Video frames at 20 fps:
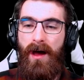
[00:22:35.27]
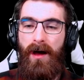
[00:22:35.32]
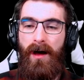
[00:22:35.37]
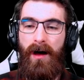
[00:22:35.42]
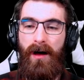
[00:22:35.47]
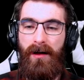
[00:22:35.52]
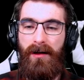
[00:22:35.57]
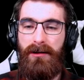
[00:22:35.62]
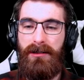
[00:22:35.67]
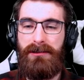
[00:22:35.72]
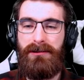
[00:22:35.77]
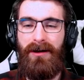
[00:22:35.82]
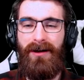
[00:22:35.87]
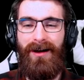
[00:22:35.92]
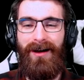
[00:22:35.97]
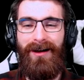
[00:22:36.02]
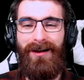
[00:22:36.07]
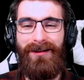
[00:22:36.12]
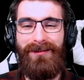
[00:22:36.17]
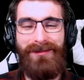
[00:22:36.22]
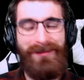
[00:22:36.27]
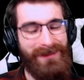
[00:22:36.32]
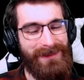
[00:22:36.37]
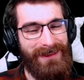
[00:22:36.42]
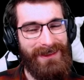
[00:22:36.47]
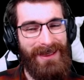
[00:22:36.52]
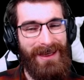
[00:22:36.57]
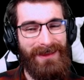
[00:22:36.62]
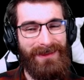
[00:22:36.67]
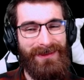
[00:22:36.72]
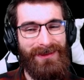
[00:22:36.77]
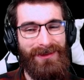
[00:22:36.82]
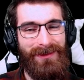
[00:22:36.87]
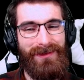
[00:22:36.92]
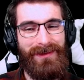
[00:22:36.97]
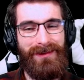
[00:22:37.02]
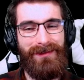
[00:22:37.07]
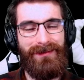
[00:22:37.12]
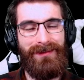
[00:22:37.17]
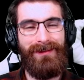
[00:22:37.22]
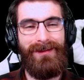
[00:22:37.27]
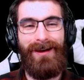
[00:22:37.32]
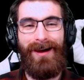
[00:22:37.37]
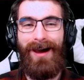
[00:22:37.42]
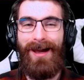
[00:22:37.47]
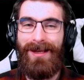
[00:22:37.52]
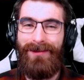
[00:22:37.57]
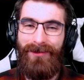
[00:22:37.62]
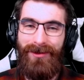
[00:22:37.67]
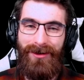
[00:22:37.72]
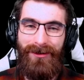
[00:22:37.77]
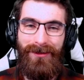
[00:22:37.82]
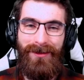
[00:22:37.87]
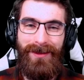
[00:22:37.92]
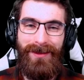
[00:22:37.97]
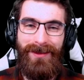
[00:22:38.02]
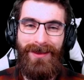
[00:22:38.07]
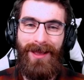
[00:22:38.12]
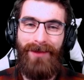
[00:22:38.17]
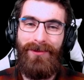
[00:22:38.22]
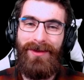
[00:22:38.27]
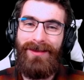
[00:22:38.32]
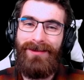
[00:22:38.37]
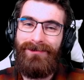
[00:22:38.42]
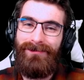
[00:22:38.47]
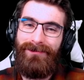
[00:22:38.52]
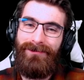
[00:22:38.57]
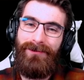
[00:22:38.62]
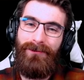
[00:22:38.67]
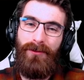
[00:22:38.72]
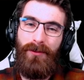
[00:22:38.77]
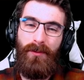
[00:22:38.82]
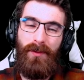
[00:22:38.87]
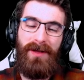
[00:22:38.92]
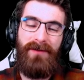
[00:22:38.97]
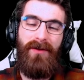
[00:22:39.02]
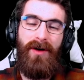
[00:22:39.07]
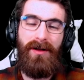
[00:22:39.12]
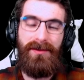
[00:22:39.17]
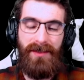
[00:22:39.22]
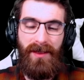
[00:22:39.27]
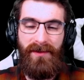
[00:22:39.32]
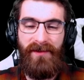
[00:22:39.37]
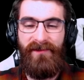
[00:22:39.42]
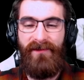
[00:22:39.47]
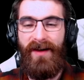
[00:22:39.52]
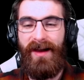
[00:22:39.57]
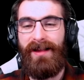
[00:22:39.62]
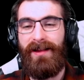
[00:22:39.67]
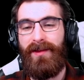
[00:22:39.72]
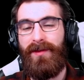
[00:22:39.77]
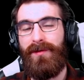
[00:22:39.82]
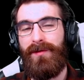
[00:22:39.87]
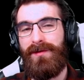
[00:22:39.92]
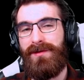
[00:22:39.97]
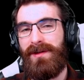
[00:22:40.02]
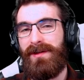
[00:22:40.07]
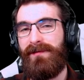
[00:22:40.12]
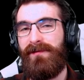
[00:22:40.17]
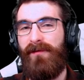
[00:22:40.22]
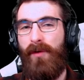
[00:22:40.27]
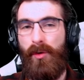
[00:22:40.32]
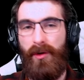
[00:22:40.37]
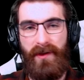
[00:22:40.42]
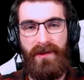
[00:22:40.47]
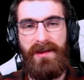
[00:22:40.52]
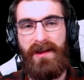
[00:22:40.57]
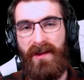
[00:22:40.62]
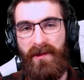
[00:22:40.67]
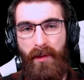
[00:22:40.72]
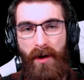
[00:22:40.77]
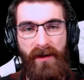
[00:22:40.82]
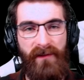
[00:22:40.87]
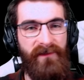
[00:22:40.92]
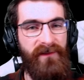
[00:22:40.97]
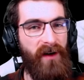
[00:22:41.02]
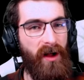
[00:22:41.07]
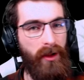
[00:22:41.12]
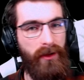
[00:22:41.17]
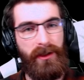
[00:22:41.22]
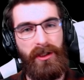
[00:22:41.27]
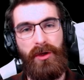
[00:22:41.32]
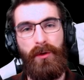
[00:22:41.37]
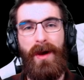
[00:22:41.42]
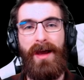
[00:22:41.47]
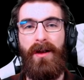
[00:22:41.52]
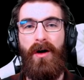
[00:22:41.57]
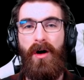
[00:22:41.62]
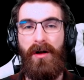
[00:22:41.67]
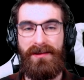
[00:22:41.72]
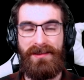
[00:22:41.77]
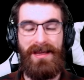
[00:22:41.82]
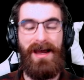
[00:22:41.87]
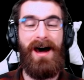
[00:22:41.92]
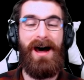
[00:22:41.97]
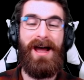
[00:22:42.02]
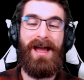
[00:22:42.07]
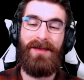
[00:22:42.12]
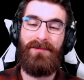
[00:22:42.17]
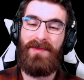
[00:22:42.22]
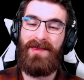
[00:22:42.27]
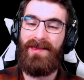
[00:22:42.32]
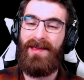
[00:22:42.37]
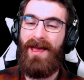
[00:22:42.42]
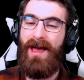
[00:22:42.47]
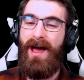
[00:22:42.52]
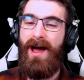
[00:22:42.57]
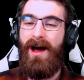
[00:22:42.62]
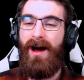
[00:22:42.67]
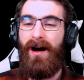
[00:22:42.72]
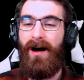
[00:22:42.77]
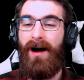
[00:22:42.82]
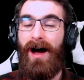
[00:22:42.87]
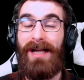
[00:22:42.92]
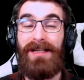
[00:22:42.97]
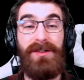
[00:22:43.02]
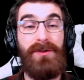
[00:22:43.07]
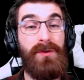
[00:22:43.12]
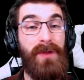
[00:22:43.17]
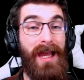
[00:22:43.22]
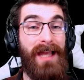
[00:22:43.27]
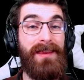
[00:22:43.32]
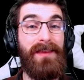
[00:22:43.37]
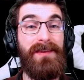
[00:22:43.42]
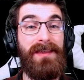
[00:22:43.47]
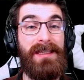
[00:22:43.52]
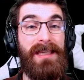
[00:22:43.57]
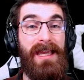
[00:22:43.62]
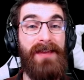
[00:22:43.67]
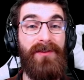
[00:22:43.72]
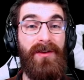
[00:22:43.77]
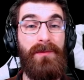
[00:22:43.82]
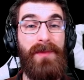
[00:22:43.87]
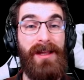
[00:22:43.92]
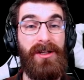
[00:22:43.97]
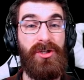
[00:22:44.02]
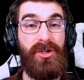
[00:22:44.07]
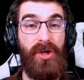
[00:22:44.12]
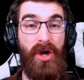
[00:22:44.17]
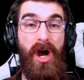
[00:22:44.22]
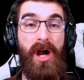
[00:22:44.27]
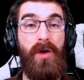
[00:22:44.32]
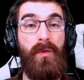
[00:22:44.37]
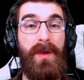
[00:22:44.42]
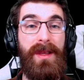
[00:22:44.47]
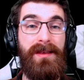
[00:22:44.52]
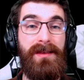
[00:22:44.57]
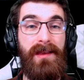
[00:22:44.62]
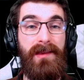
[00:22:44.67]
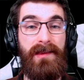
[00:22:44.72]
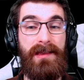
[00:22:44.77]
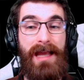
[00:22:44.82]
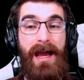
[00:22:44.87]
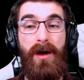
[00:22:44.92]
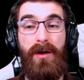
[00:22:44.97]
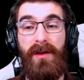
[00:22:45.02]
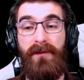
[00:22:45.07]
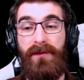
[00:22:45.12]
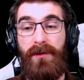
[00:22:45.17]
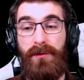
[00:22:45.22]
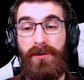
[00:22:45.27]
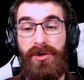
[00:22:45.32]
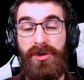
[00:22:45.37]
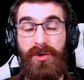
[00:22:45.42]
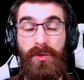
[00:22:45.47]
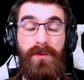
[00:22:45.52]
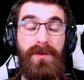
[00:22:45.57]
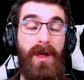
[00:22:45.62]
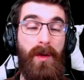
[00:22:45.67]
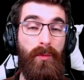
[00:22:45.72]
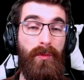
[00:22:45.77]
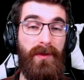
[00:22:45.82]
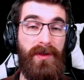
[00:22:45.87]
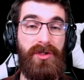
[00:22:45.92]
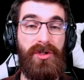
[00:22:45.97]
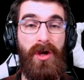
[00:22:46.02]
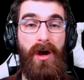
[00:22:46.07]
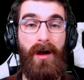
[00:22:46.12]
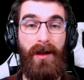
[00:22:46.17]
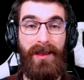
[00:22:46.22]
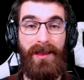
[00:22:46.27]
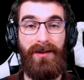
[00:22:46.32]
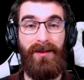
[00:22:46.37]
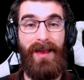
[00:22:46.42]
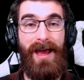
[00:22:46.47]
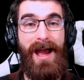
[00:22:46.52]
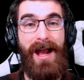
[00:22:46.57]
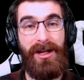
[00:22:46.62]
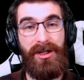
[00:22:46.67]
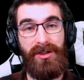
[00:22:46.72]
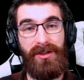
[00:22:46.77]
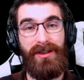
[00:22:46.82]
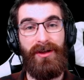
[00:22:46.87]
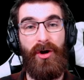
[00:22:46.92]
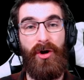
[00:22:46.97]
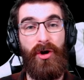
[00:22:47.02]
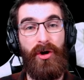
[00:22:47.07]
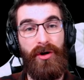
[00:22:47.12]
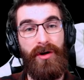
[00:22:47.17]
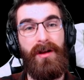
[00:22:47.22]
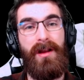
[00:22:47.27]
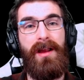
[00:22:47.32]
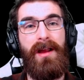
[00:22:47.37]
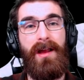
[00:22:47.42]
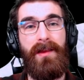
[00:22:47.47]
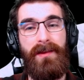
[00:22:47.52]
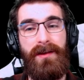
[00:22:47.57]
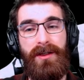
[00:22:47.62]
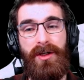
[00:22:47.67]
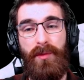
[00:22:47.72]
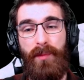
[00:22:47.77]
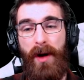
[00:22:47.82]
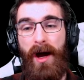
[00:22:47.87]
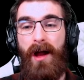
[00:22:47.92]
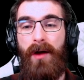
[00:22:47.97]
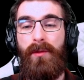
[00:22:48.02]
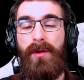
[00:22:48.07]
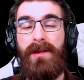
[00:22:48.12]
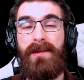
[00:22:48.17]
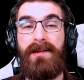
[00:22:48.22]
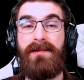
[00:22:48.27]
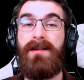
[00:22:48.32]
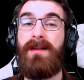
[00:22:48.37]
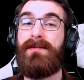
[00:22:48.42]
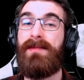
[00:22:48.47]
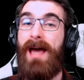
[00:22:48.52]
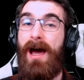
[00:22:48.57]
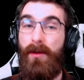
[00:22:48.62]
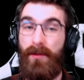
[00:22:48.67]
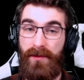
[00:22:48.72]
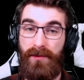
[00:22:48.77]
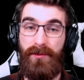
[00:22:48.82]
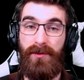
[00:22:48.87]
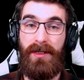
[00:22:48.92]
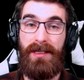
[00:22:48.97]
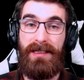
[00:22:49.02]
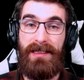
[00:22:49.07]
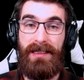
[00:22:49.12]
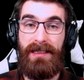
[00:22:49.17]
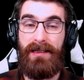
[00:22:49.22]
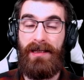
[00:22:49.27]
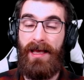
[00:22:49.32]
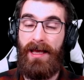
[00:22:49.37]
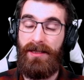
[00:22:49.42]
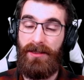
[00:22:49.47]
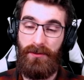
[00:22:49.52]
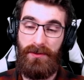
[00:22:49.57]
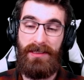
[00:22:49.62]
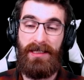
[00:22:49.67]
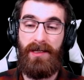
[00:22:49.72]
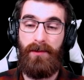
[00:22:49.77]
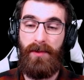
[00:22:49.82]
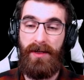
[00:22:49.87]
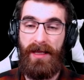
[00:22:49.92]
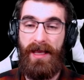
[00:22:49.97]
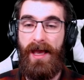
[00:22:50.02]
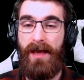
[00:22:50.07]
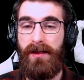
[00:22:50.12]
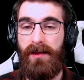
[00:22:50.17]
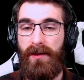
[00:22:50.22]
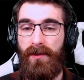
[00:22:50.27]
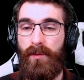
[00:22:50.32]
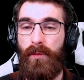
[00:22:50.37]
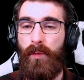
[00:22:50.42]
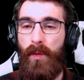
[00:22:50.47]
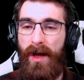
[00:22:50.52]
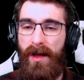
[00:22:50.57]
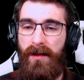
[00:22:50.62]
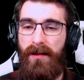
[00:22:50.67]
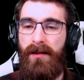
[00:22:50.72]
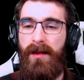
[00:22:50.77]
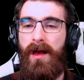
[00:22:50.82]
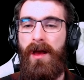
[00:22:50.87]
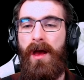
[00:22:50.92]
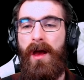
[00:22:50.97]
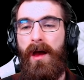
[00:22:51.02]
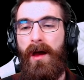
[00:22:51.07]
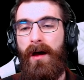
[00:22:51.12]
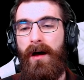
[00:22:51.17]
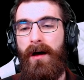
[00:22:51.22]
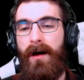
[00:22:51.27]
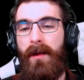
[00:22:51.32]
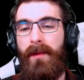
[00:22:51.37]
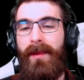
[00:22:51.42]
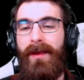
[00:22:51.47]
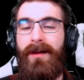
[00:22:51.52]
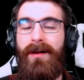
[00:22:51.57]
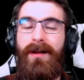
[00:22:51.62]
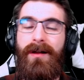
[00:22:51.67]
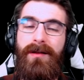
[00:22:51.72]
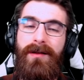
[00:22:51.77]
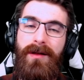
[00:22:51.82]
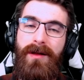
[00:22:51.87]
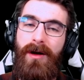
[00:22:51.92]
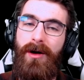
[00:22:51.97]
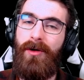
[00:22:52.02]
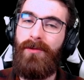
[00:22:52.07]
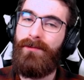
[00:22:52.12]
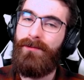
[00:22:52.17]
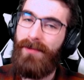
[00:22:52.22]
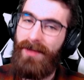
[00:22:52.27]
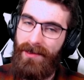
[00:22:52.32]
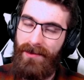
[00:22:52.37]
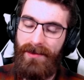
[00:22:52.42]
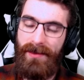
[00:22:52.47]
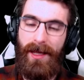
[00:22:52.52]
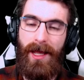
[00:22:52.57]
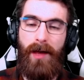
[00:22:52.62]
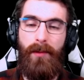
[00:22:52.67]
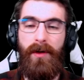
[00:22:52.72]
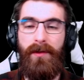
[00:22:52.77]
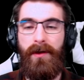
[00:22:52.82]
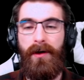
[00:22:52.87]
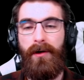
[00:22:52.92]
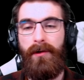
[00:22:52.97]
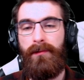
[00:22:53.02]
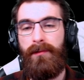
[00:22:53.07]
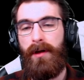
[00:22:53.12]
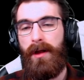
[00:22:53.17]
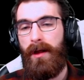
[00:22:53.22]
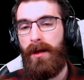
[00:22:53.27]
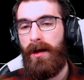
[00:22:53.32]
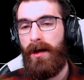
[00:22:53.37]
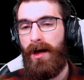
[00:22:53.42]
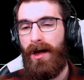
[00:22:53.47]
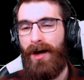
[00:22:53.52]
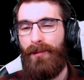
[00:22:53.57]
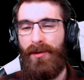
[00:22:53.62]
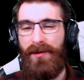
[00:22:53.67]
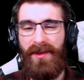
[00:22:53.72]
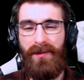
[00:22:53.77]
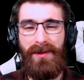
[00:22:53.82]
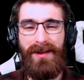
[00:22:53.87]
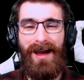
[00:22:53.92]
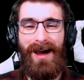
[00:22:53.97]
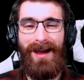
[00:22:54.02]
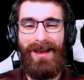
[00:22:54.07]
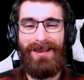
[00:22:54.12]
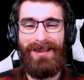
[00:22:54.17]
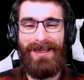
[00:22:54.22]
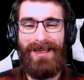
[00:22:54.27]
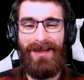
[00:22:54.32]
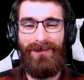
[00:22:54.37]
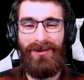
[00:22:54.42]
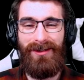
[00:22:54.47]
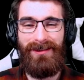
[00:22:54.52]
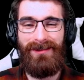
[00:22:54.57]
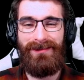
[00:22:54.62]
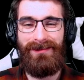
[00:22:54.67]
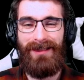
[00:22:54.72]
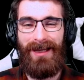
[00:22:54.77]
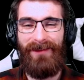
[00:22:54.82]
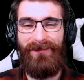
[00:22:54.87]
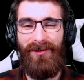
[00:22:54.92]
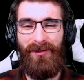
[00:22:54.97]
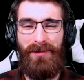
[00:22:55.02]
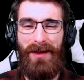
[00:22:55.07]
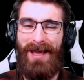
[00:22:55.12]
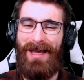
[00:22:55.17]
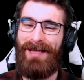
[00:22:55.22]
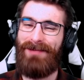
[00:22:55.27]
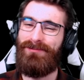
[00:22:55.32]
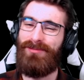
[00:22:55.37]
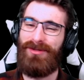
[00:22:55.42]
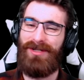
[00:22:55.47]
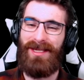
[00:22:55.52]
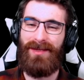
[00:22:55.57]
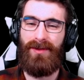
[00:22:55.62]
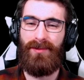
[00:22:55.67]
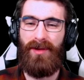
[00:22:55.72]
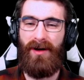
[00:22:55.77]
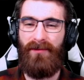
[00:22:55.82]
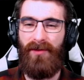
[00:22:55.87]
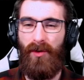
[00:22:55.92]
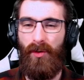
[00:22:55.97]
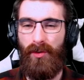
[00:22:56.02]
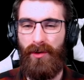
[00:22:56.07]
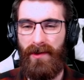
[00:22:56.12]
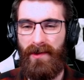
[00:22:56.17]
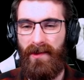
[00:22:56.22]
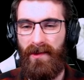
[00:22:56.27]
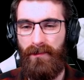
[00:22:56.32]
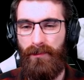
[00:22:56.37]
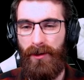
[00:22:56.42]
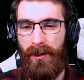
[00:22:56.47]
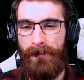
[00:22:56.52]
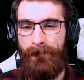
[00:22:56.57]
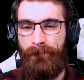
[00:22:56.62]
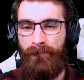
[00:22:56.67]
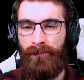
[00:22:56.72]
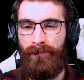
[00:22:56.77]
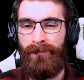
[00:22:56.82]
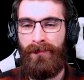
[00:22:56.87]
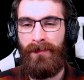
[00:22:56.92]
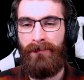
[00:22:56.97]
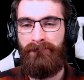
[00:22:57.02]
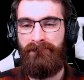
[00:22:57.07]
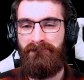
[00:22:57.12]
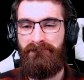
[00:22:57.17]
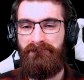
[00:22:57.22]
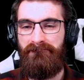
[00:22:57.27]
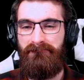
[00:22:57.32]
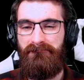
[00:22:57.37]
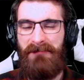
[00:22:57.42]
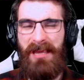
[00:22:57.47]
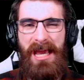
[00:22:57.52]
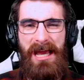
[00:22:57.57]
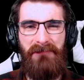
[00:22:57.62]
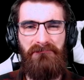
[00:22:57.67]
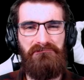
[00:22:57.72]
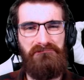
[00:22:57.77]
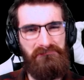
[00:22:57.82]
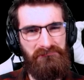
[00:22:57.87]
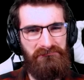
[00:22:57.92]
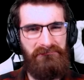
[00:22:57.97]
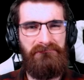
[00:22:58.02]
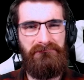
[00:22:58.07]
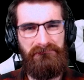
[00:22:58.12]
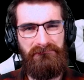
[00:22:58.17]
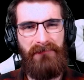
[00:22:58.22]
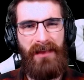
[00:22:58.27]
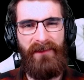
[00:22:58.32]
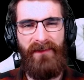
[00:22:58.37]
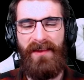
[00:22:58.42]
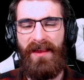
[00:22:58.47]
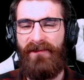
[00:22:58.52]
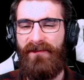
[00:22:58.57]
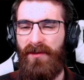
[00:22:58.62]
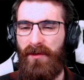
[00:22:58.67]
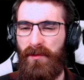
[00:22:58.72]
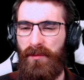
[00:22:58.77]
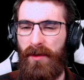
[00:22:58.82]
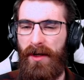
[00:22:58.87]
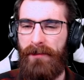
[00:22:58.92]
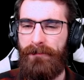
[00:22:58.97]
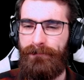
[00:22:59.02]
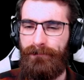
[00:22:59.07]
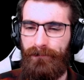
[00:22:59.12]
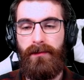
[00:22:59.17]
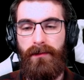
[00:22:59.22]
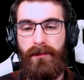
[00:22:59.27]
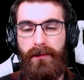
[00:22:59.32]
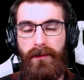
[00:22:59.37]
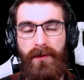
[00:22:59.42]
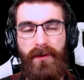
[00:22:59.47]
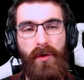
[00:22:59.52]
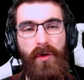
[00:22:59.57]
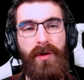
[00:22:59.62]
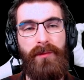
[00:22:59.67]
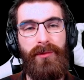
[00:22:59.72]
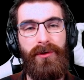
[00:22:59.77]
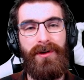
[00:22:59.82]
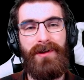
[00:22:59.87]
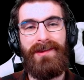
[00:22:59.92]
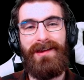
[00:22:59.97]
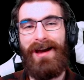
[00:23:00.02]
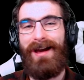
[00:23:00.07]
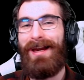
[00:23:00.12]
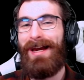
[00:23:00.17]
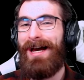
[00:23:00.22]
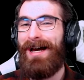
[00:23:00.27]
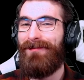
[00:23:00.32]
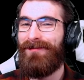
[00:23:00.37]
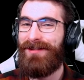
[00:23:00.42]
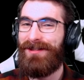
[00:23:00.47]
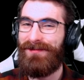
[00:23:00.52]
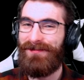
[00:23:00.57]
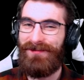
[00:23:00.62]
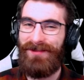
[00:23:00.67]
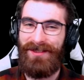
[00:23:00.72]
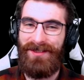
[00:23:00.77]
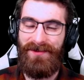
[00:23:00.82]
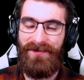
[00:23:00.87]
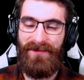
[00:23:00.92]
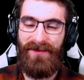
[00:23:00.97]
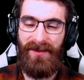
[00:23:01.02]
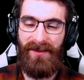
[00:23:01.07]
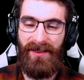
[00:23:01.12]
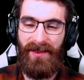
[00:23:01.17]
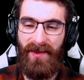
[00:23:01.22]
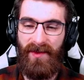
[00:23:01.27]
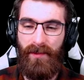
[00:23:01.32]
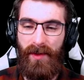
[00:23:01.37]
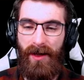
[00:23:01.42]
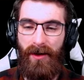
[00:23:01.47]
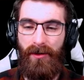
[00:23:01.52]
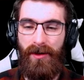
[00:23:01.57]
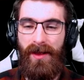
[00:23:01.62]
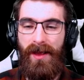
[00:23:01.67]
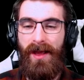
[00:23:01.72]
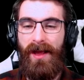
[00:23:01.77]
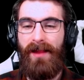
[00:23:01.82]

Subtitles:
Other than that though, they're kind of annoying. I mean, we've all done the fights. There's just 4 Sting Spawn following you at all times. I do like that they gave them that shock weakness and how if you shoot them with shock, it'll actually hurt the nearby ones. I thought that was a really neat and unique mechanic as well. They are gonna go in Gamma though. I'll put them in high Gamma. I feel bad putting them above the horses, but yeah, I think that feels right. Stormbirds, I have conflicted feelings about.